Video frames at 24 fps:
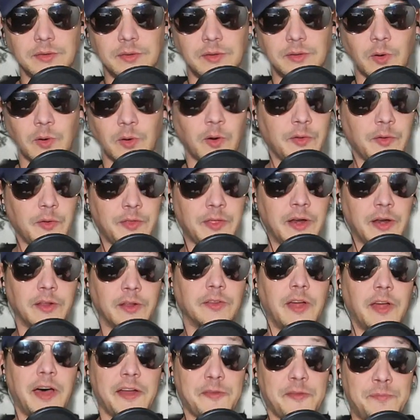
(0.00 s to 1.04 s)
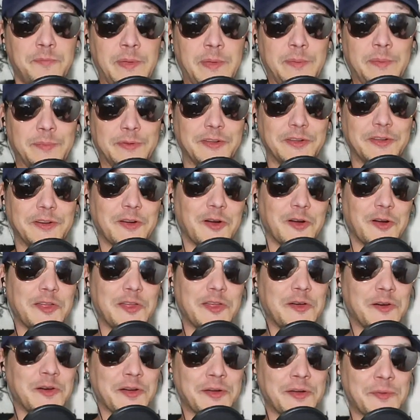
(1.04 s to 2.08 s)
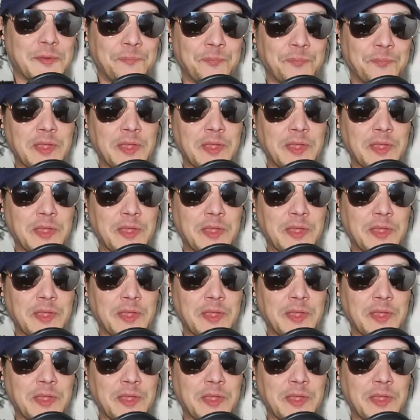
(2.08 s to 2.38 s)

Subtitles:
or than a lot of people already are.